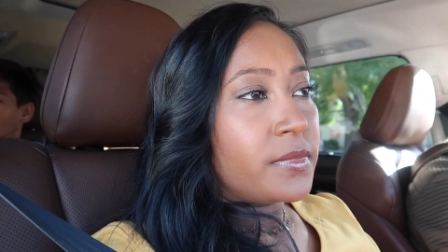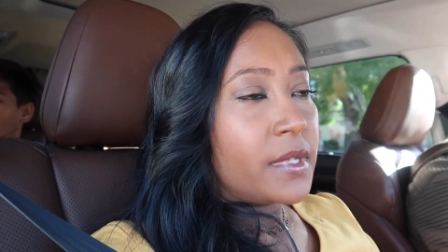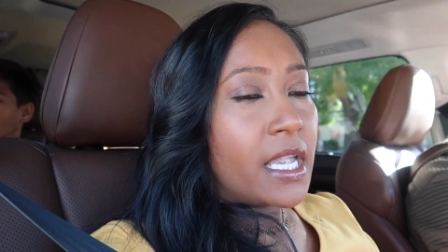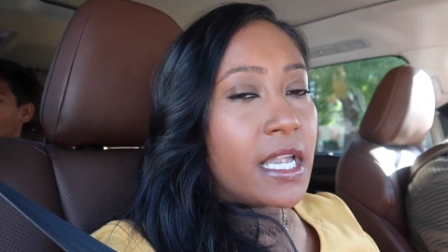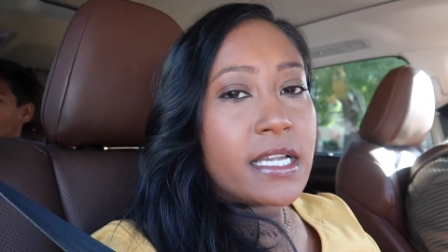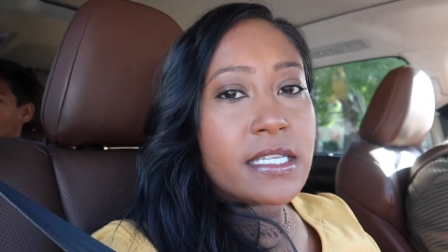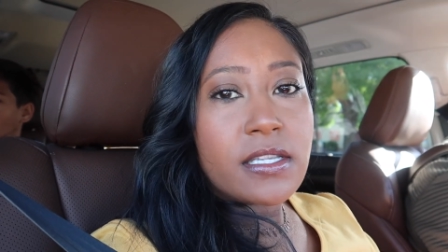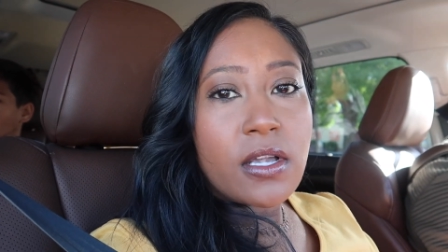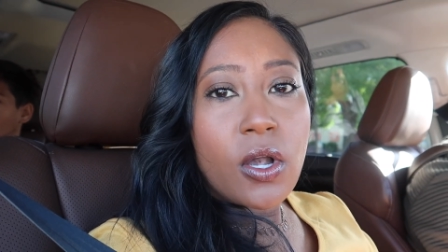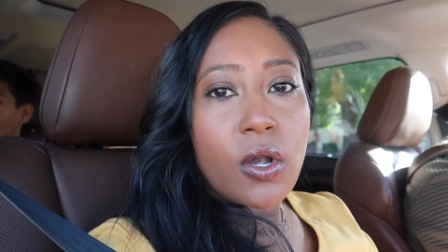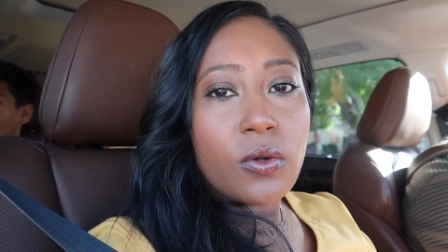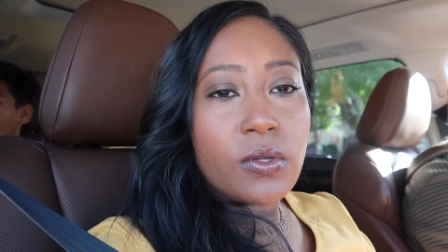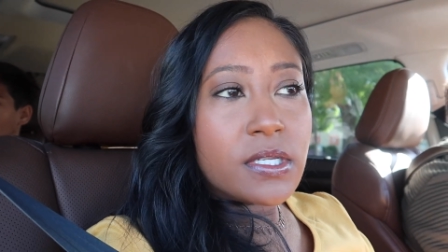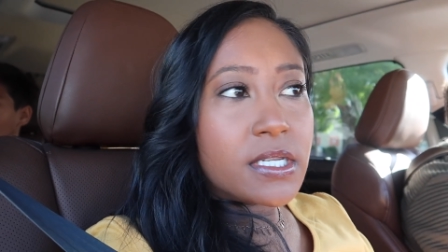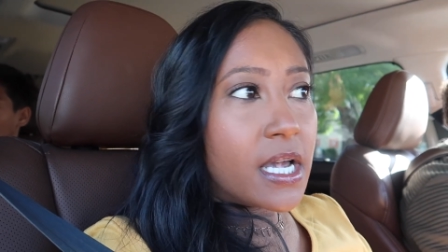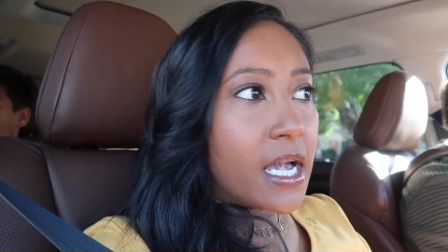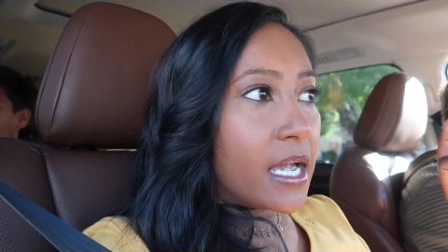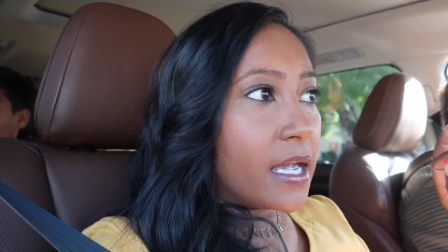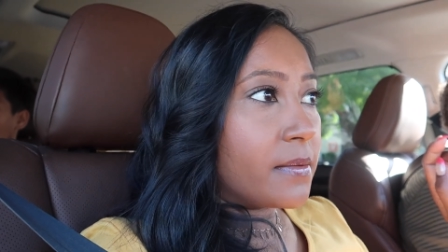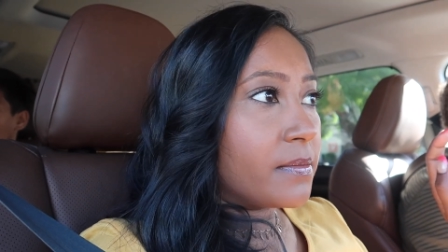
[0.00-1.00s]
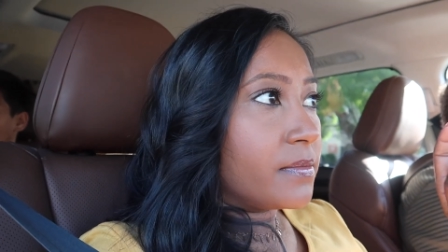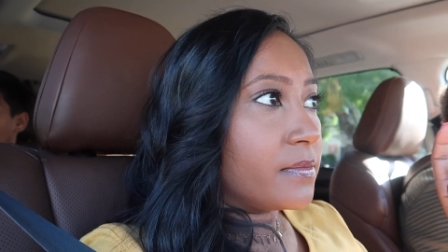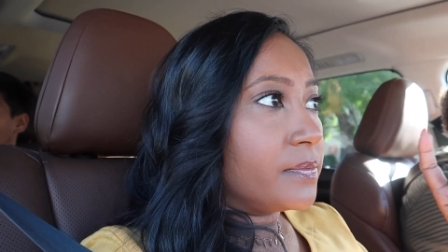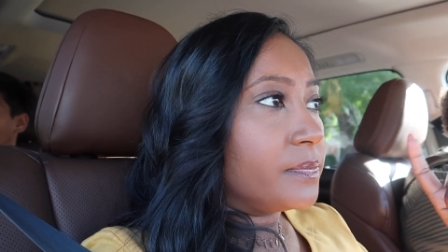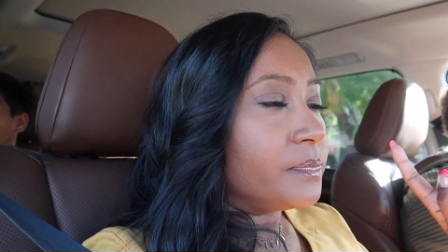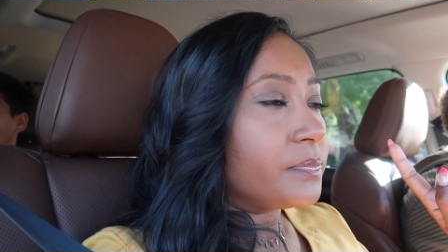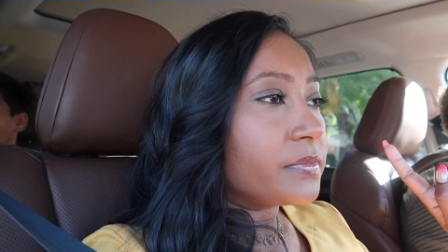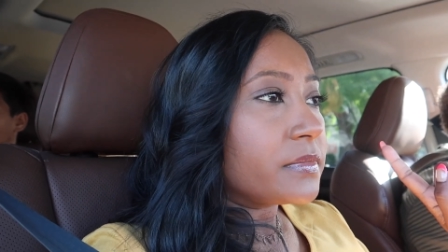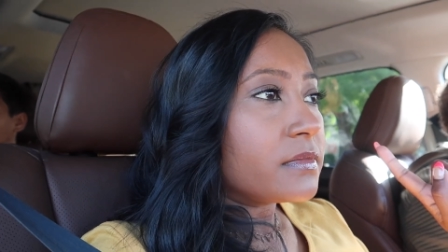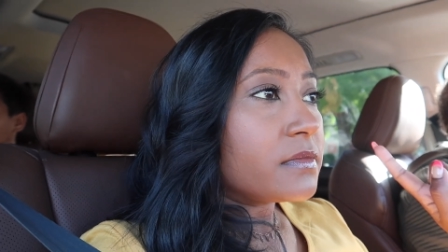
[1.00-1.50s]
his own time
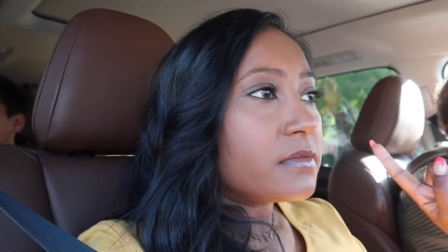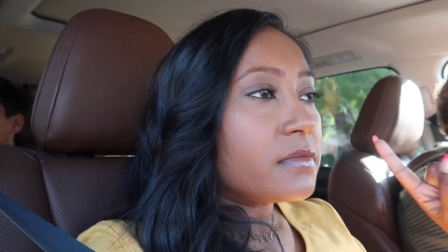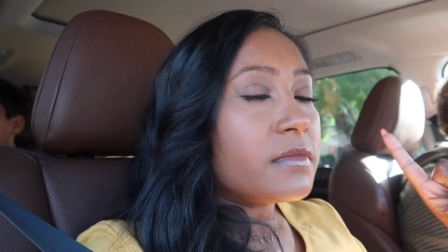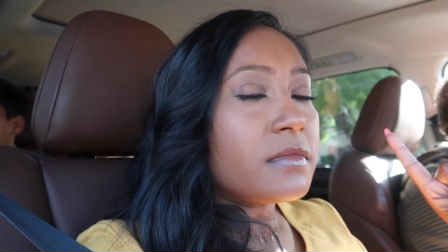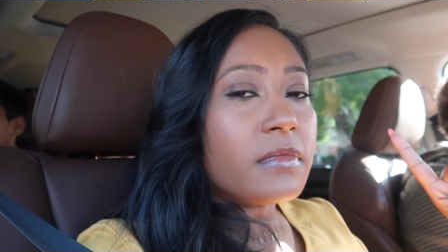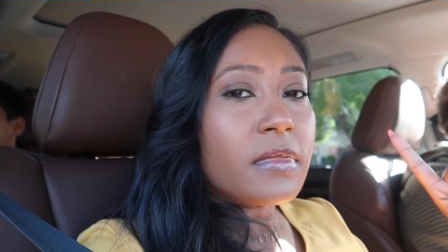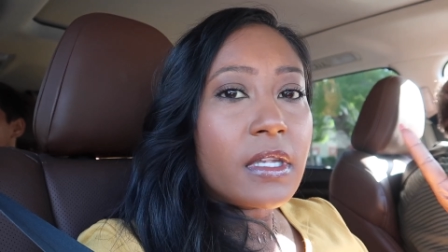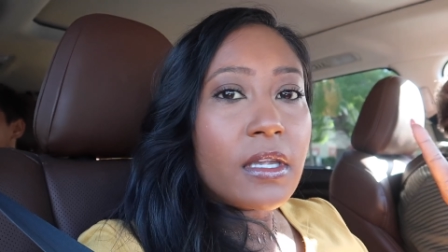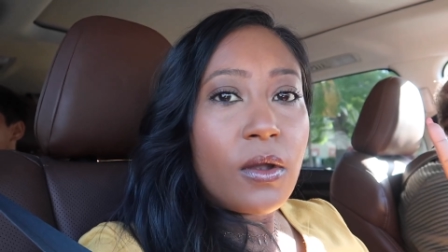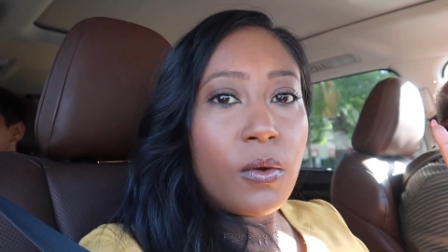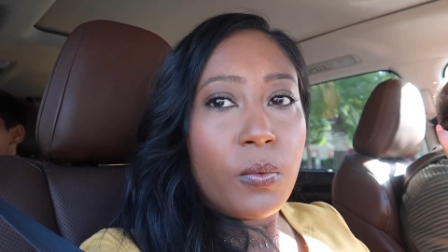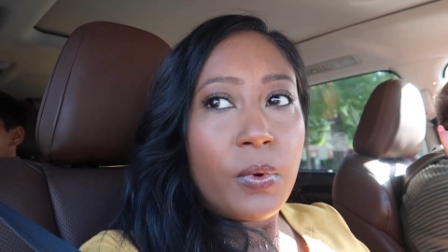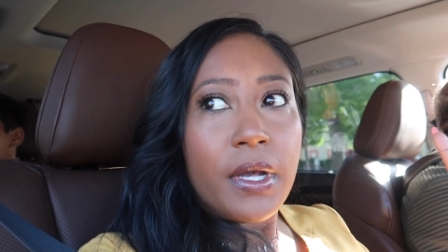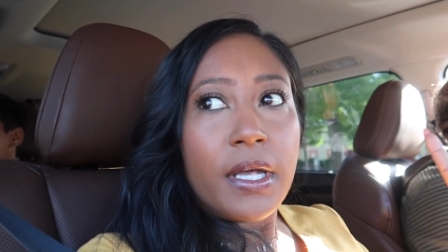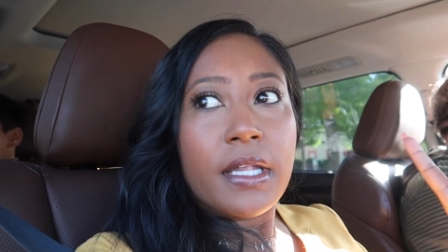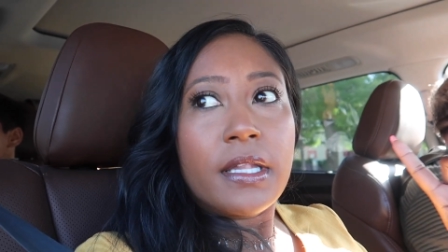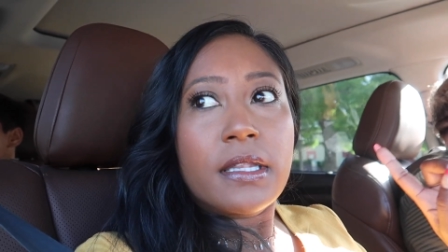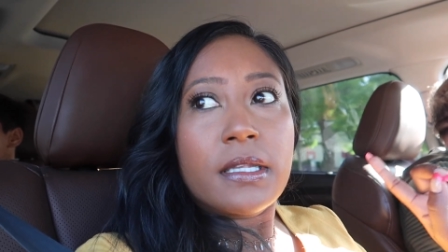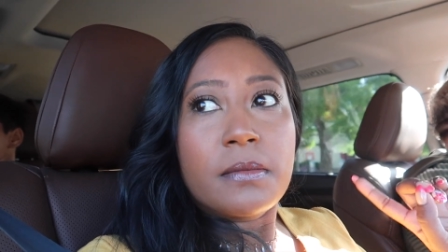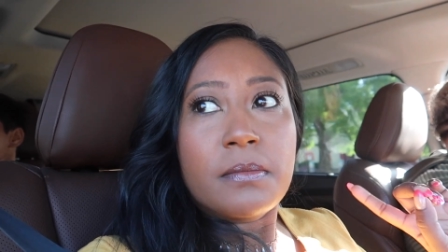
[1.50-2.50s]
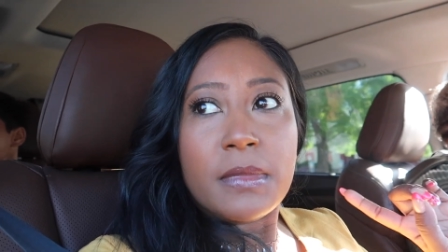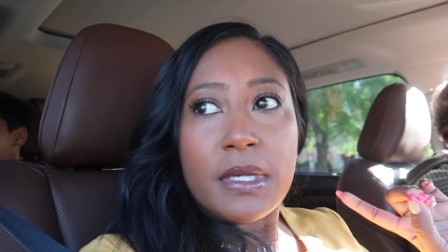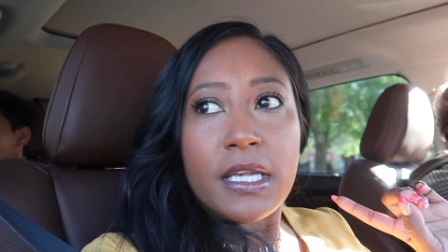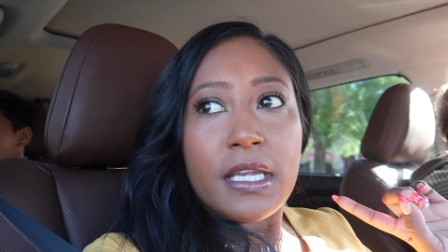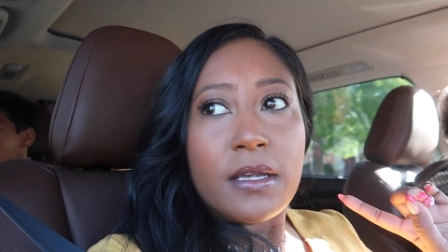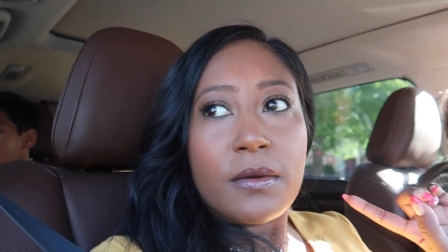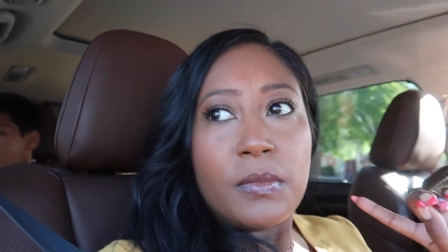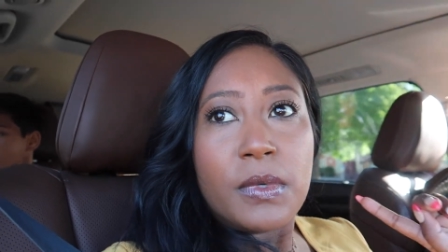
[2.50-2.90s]
with me.